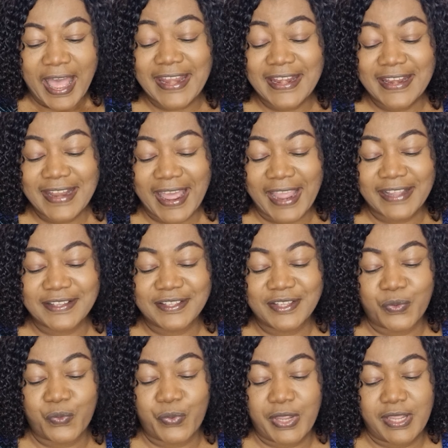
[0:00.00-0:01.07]
"I like the
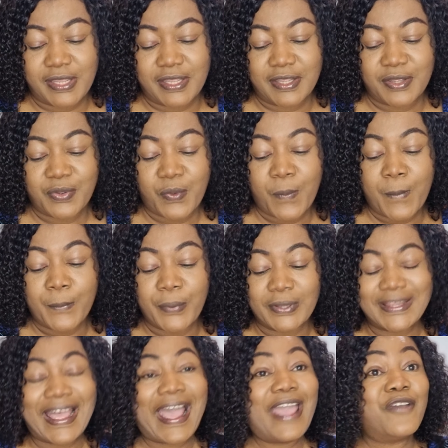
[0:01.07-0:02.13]
wig,
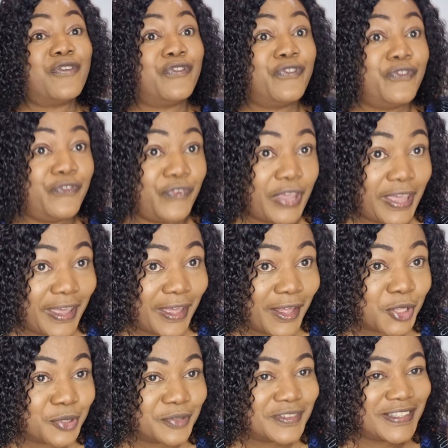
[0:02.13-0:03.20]
but I
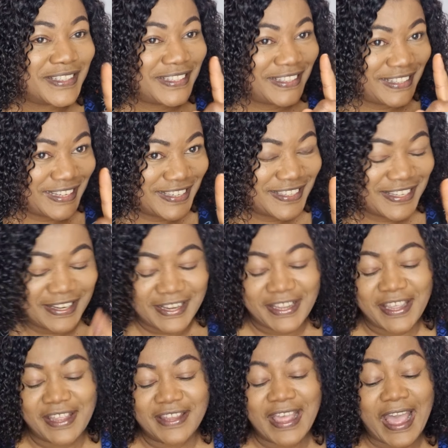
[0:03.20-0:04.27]
feel," listen
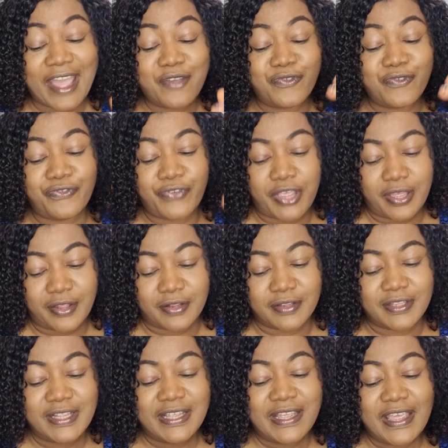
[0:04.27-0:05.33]
again, "I feel